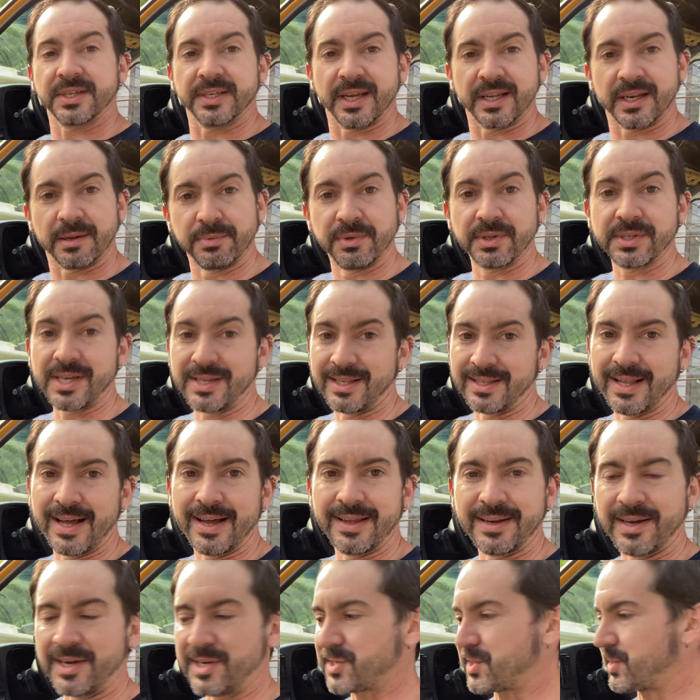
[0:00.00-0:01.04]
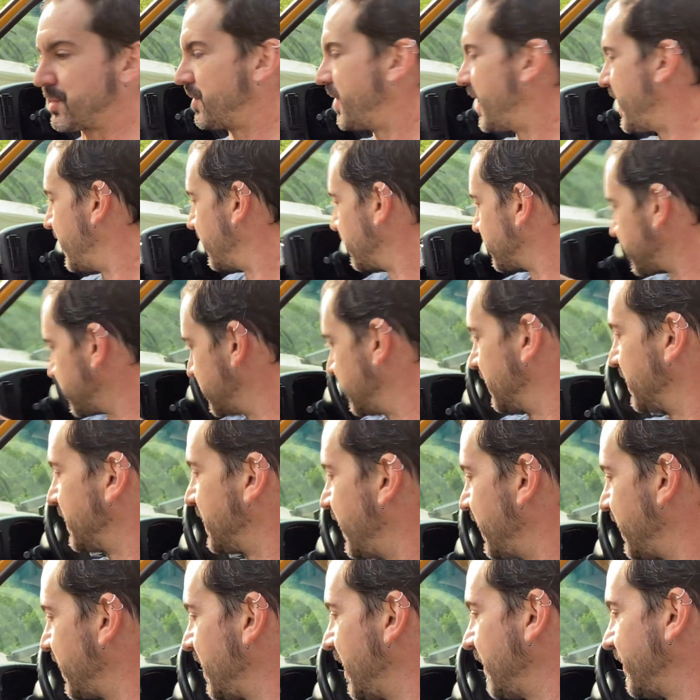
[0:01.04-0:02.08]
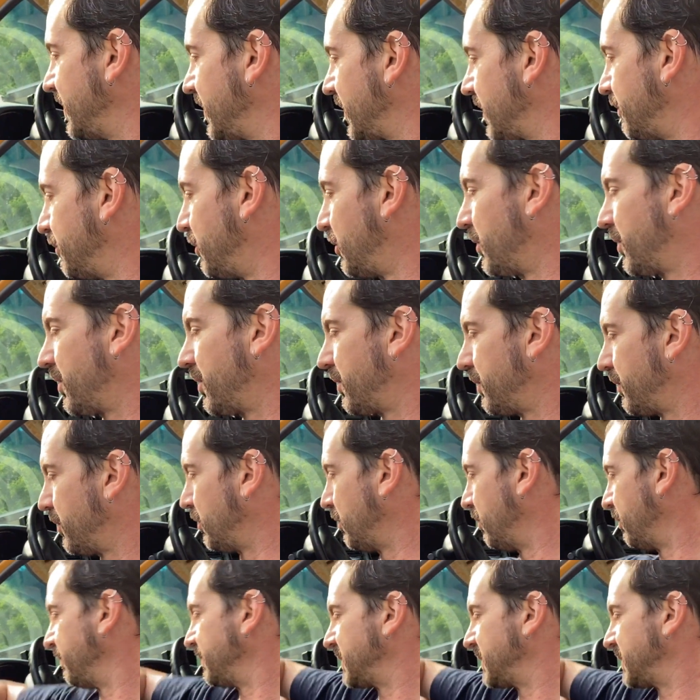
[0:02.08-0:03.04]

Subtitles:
to end up looking a lot nicer, and it's going to kind of give a little more room